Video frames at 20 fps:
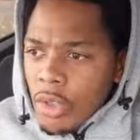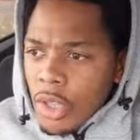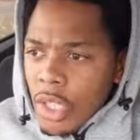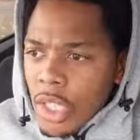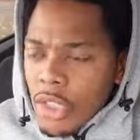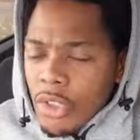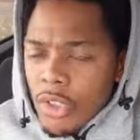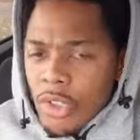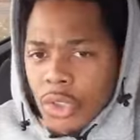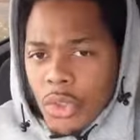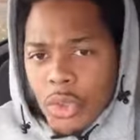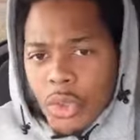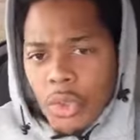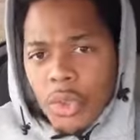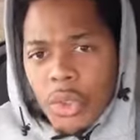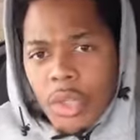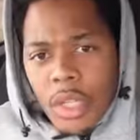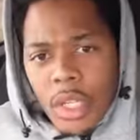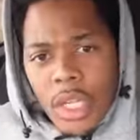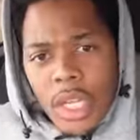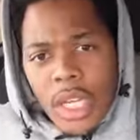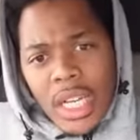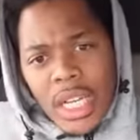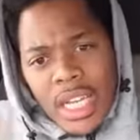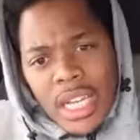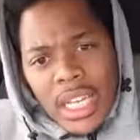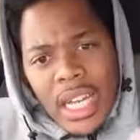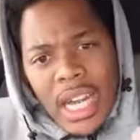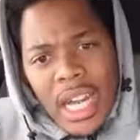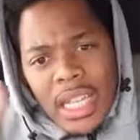let her do
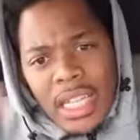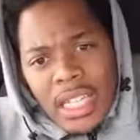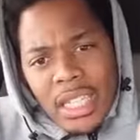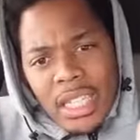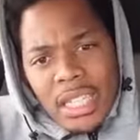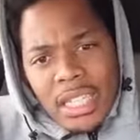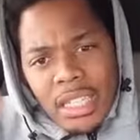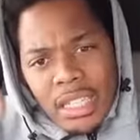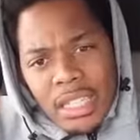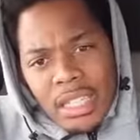kind of